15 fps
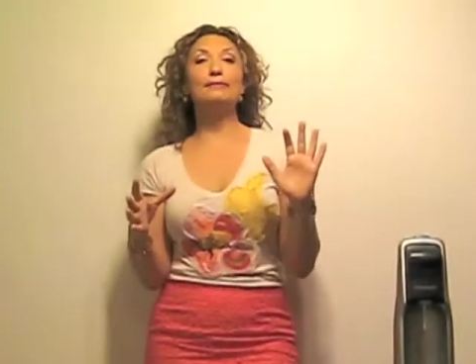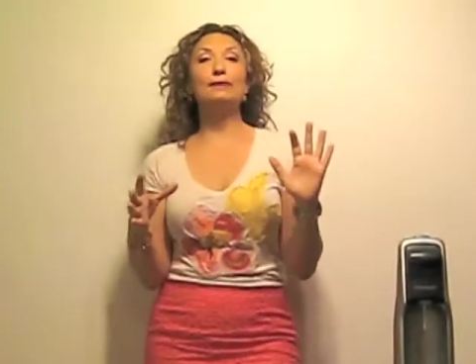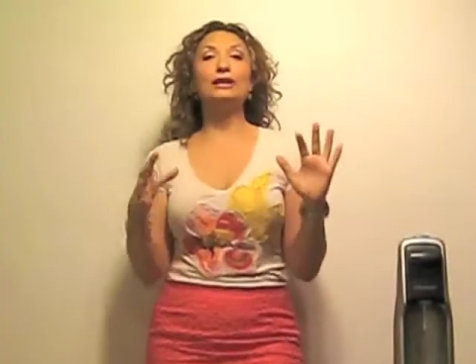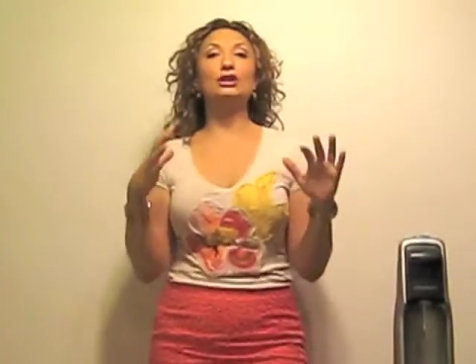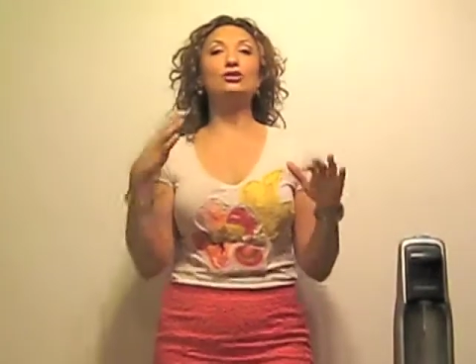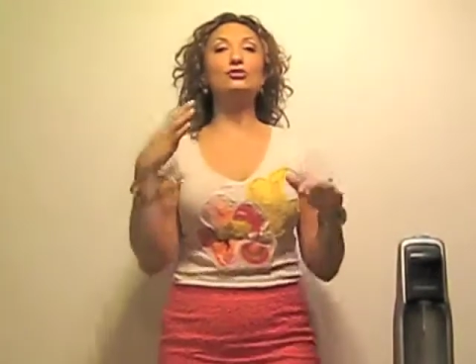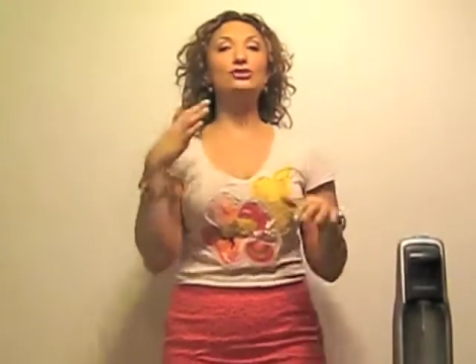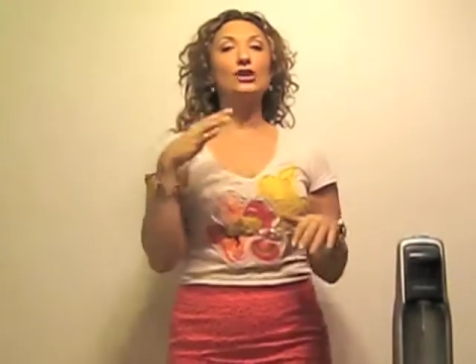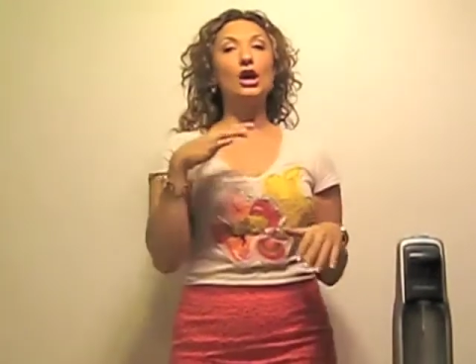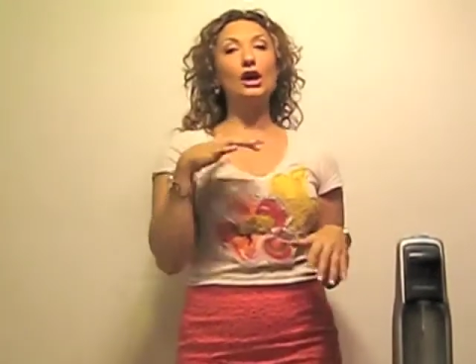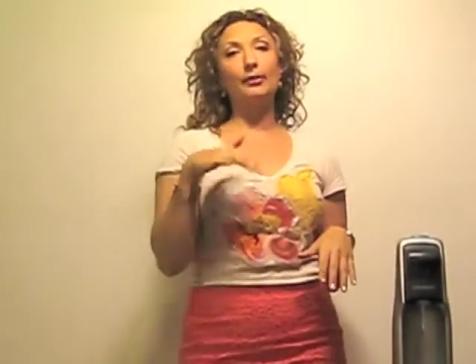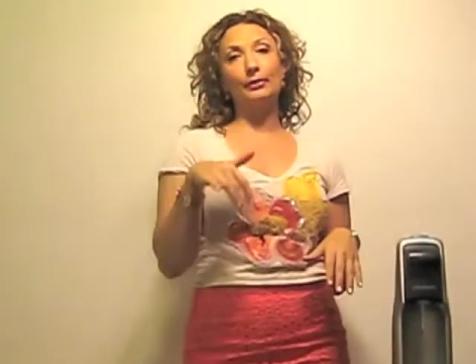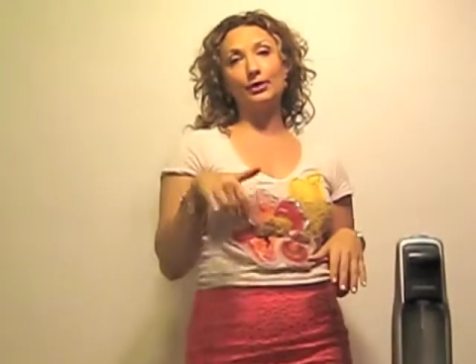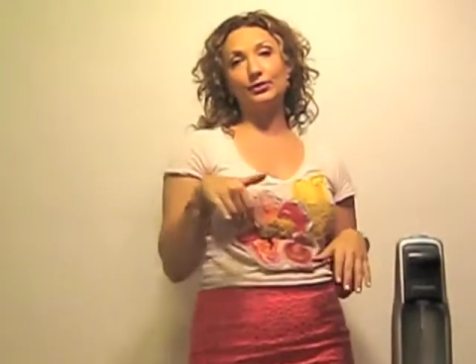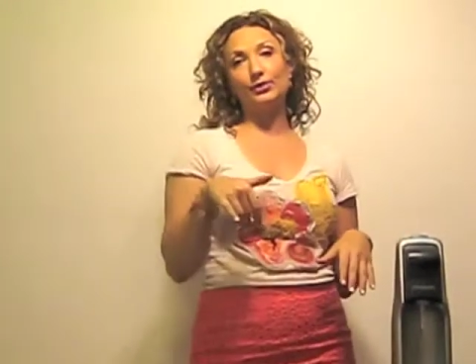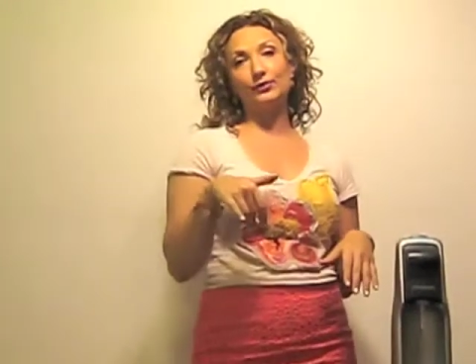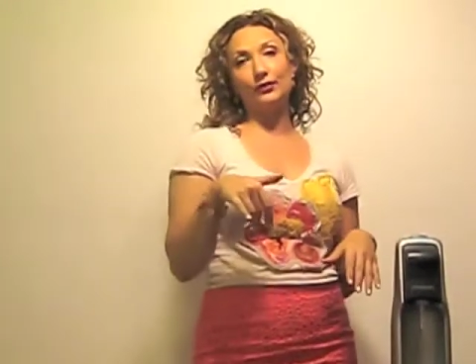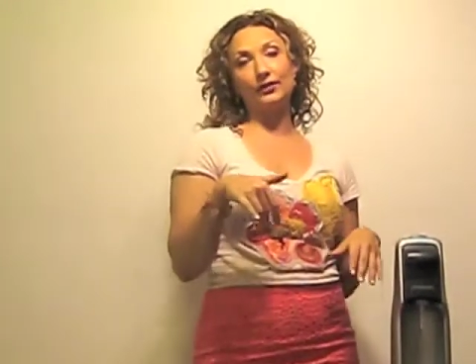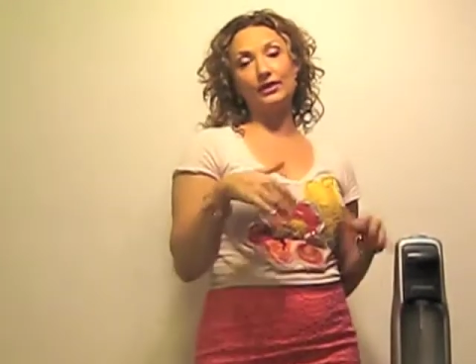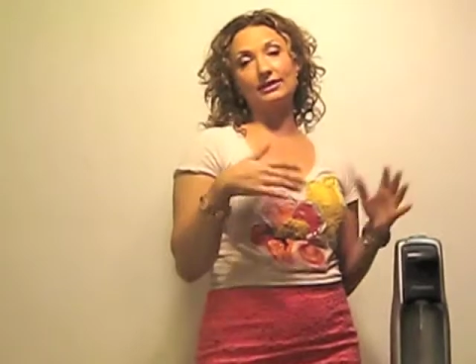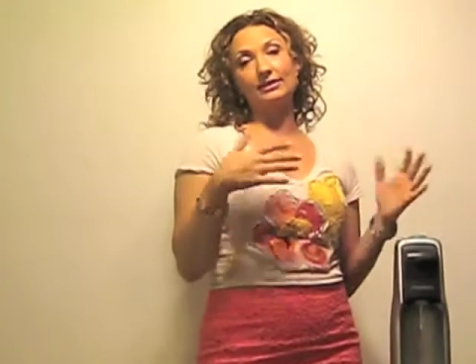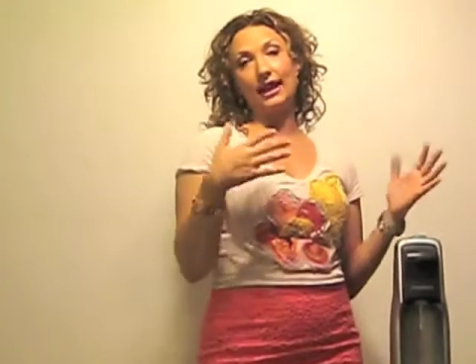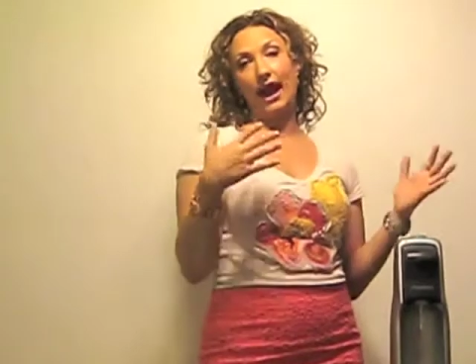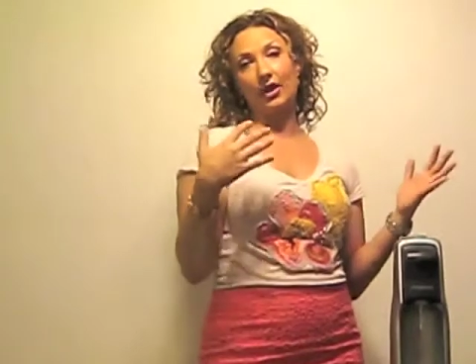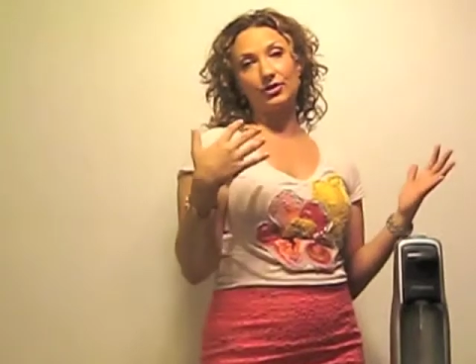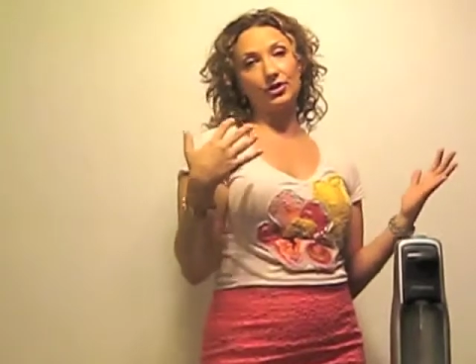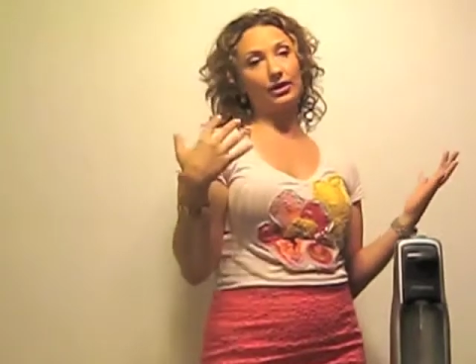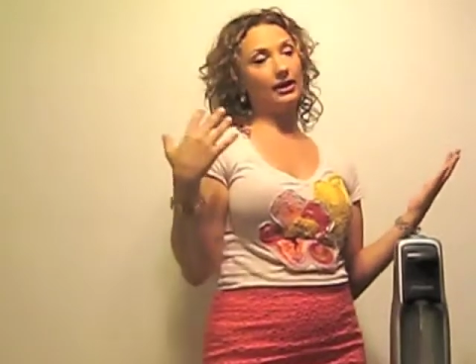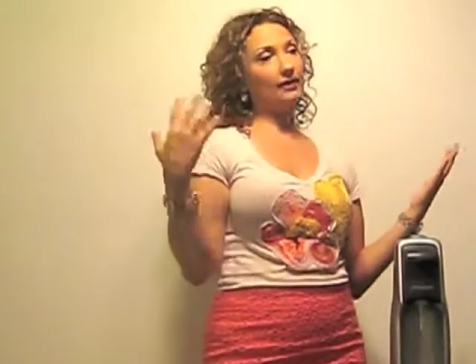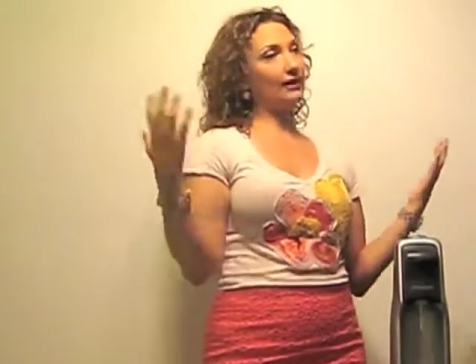me, you saw commercials for this nationally.